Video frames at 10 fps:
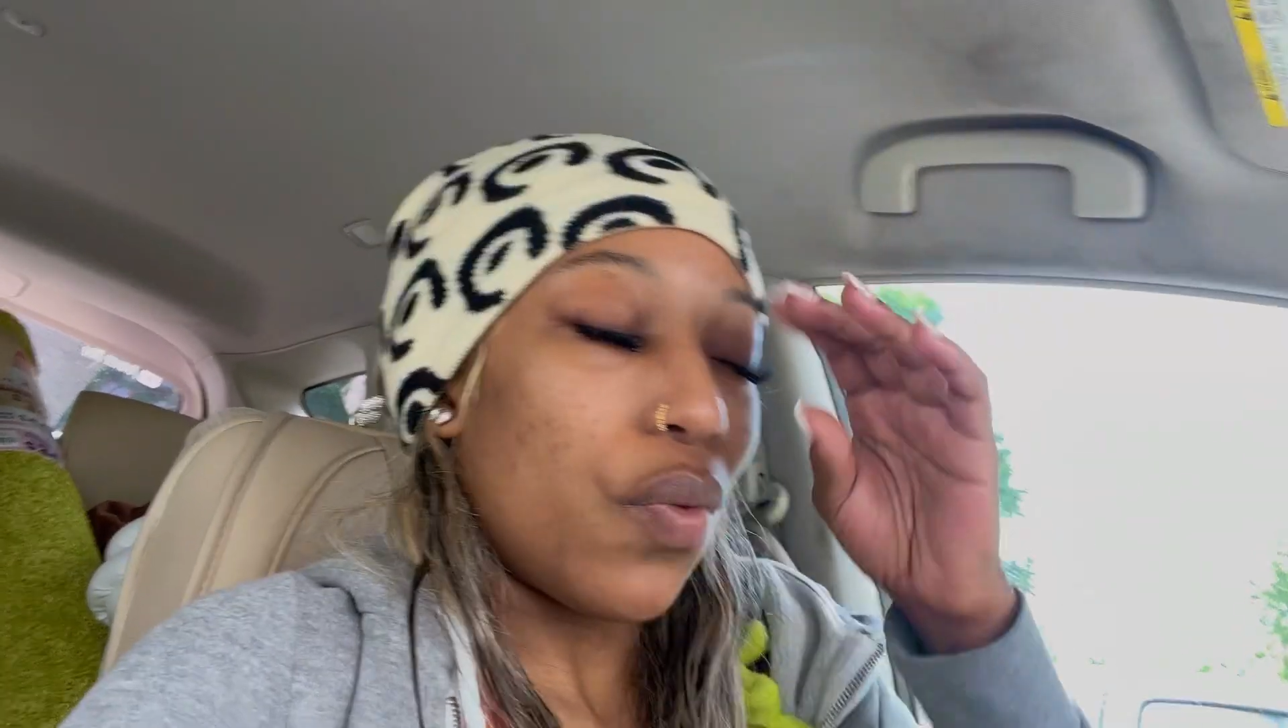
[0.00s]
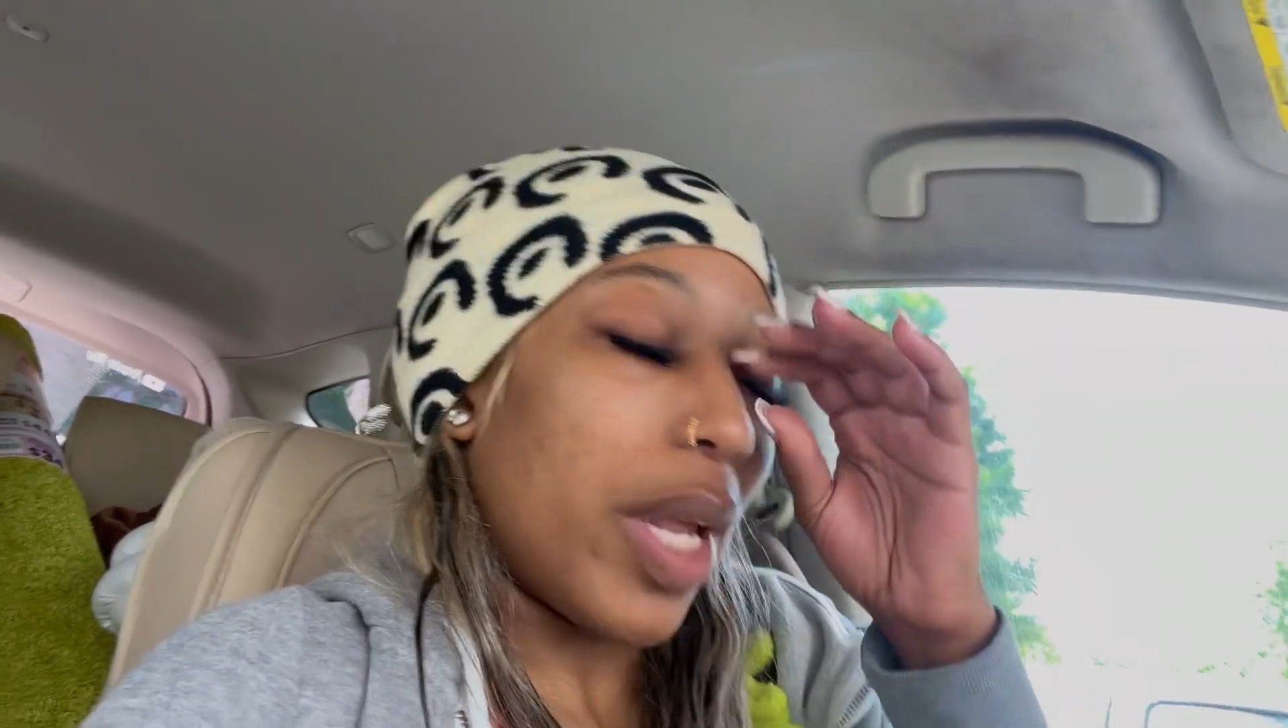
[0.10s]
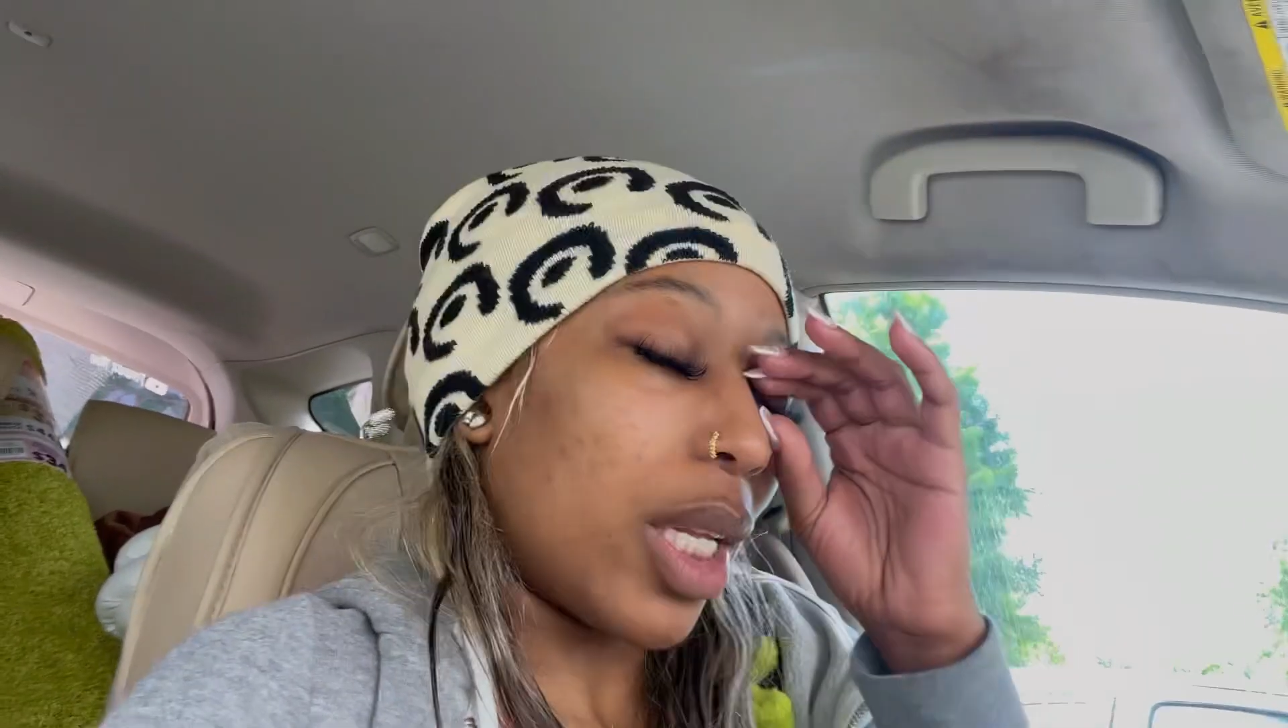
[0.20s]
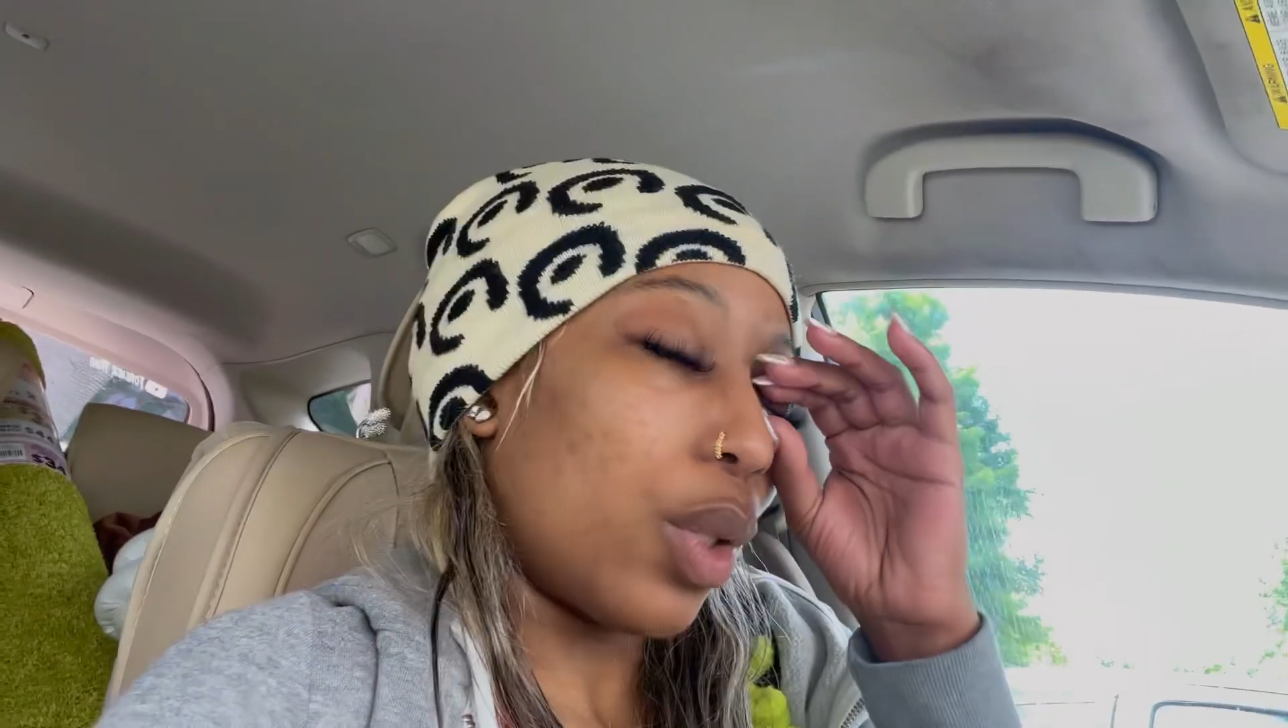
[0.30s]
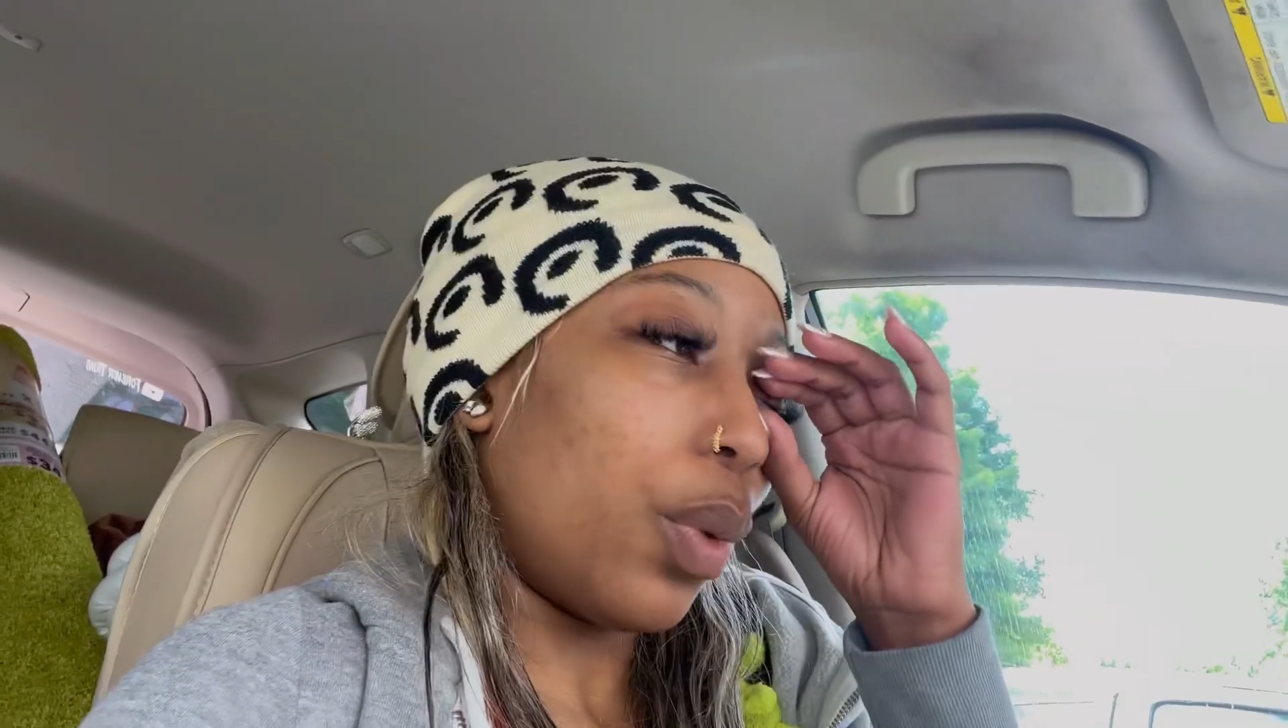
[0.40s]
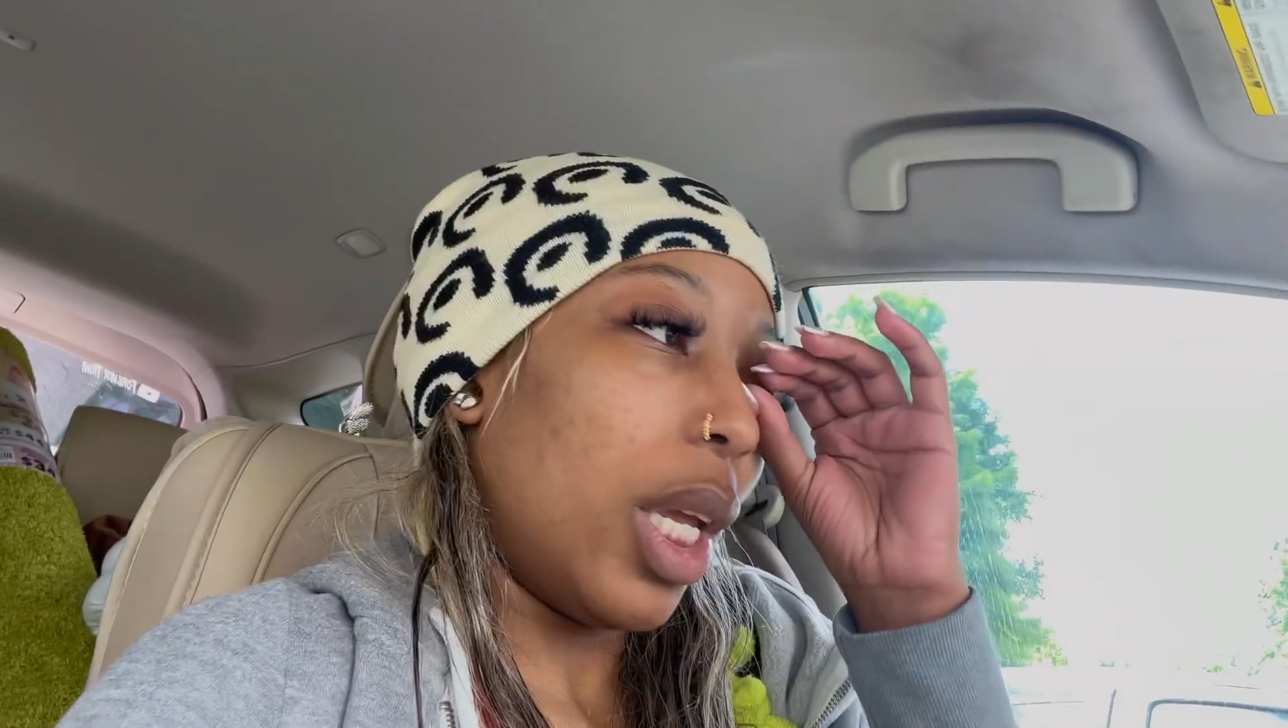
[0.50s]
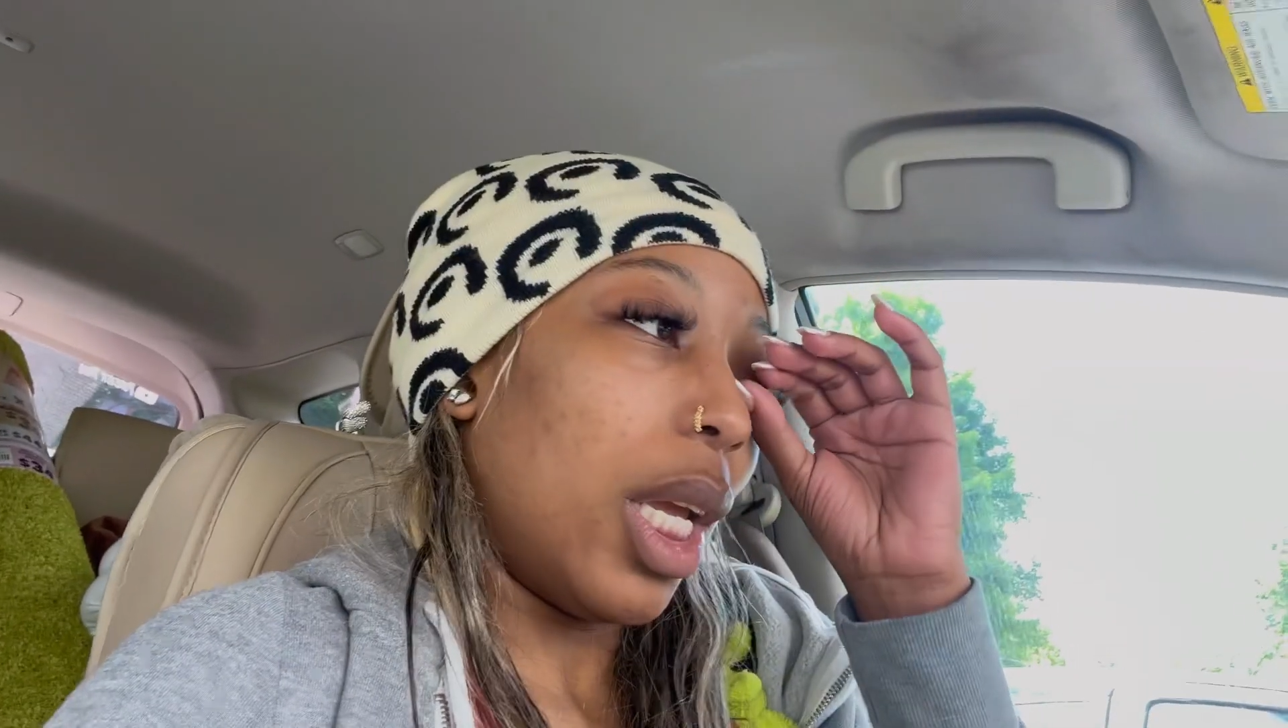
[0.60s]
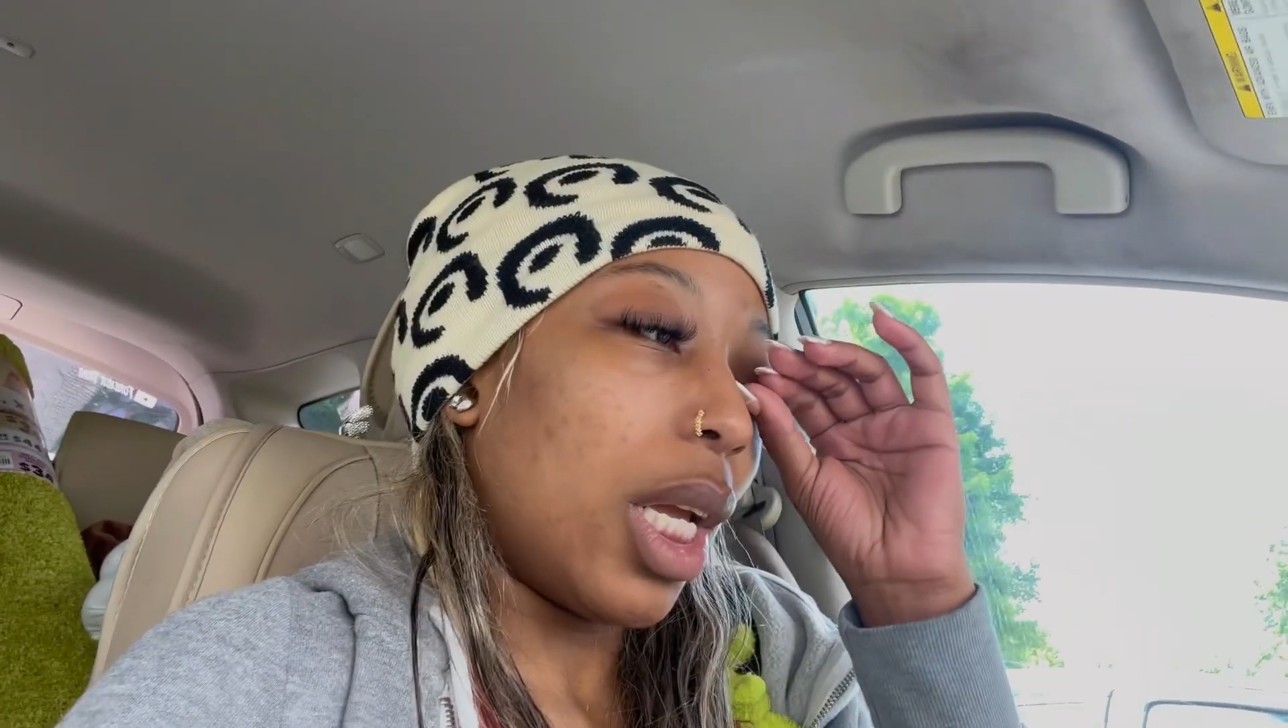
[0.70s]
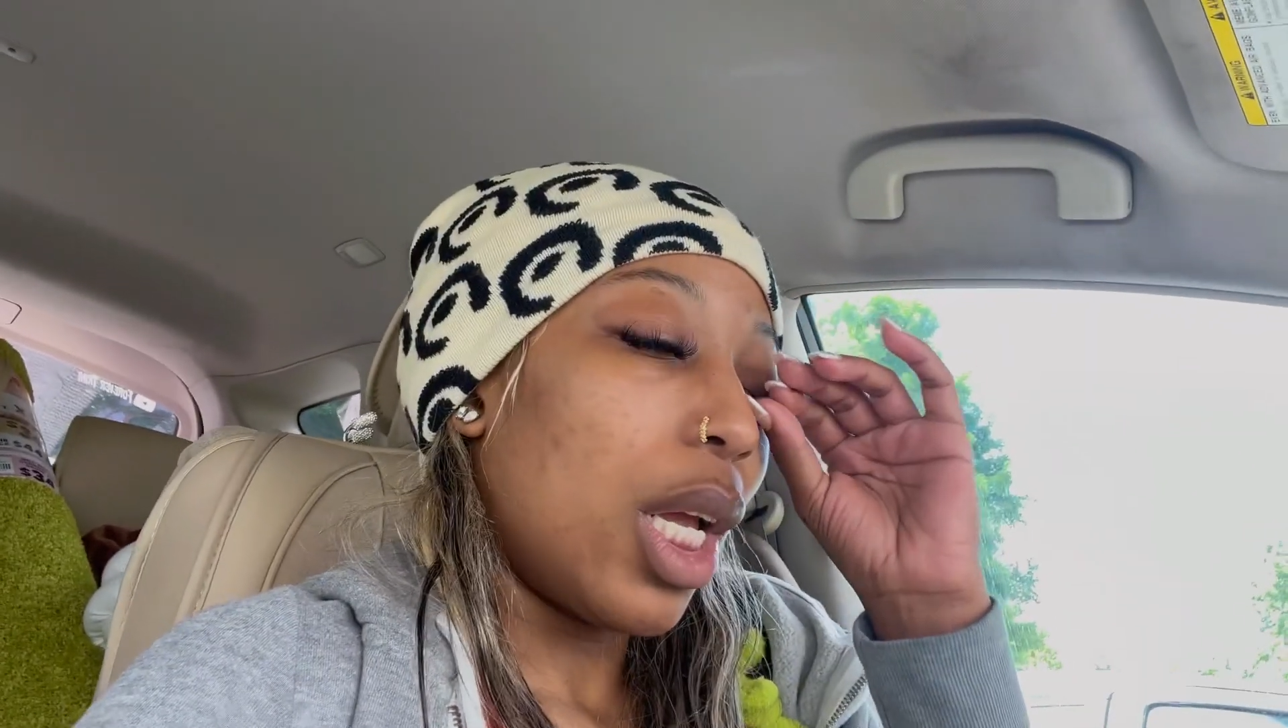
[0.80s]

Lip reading: next week,